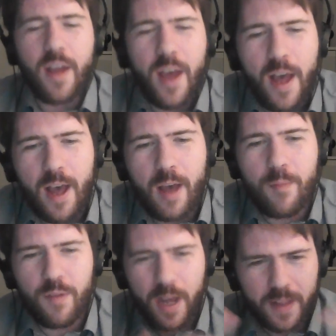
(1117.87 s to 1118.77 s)

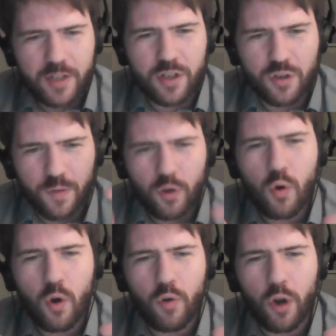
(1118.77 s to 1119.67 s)
That's the sort of
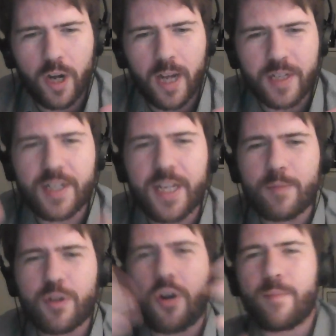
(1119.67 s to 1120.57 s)
core organizing
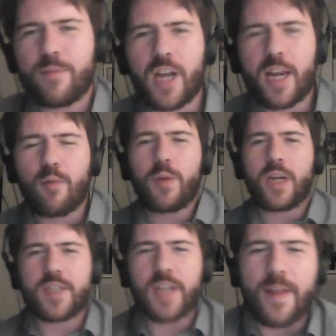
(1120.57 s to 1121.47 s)
team. Sorry, Shelly, what were you
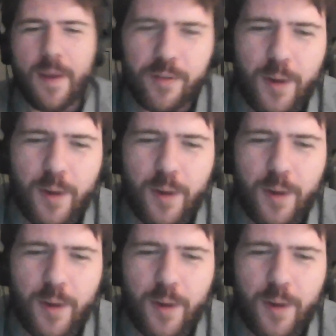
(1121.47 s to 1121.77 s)
going to say there?